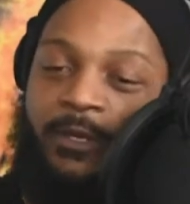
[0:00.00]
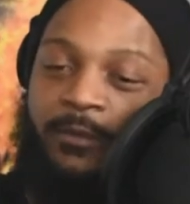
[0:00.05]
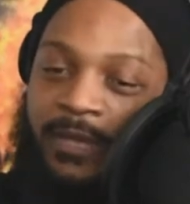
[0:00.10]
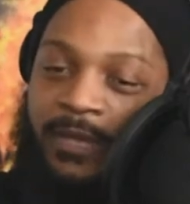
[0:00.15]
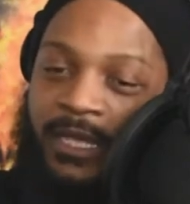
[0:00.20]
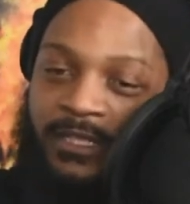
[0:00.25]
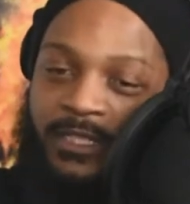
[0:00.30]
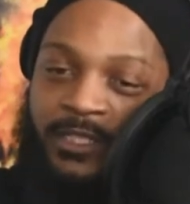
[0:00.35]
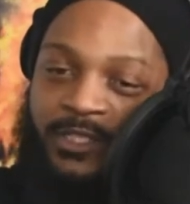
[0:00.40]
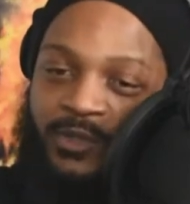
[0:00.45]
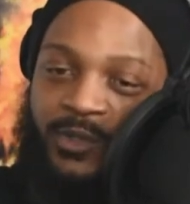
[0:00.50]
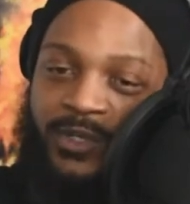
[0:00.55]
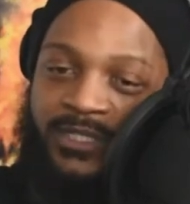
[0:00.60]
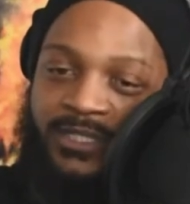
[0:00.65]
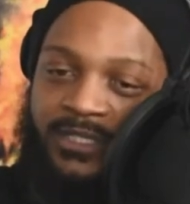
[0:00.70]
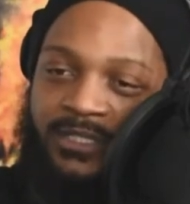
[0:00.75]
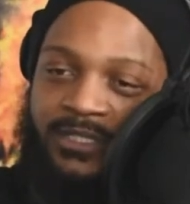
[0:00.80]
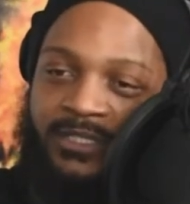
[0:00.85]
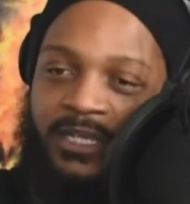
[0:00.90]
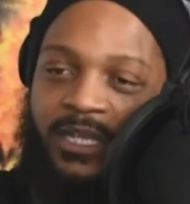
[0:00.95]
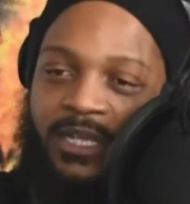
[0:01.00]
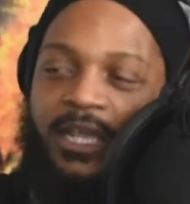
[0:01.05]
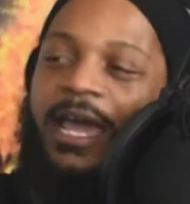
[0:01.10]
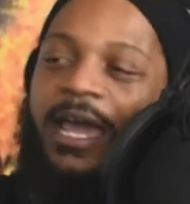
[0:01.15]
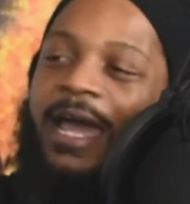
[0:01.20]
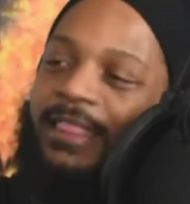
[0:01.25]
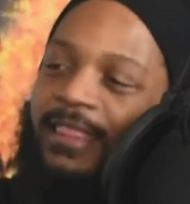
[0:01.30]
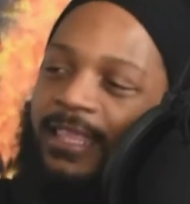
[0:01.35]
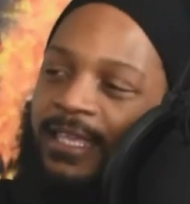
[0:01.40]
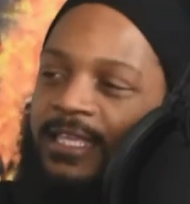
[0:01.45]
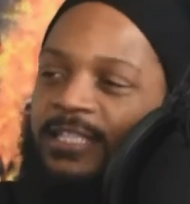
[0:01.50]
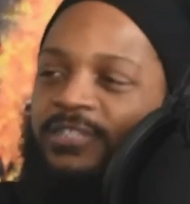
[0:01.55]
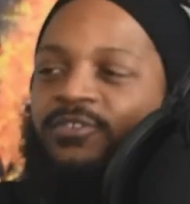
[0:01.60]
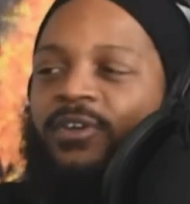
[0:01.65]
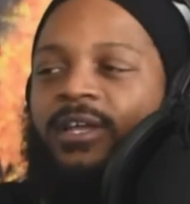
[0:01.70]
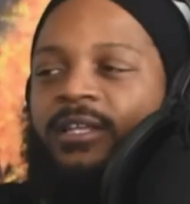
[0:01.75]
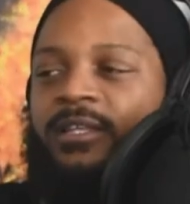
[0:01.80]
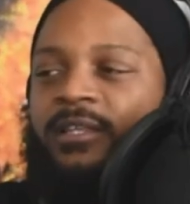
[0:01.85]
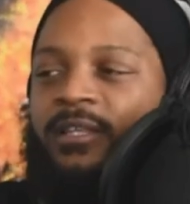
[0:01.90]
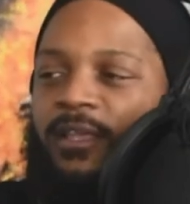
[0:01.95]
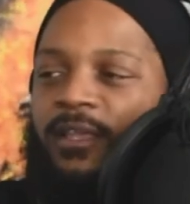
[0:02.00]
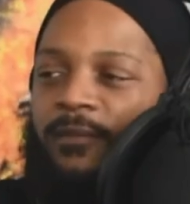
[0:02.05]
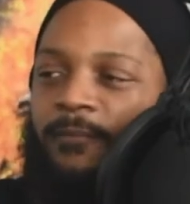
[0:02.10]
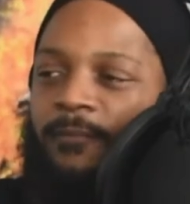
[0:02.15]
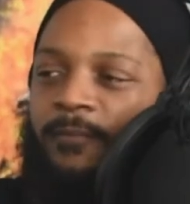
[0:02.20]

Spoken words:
to make the choices, I think he's great at that.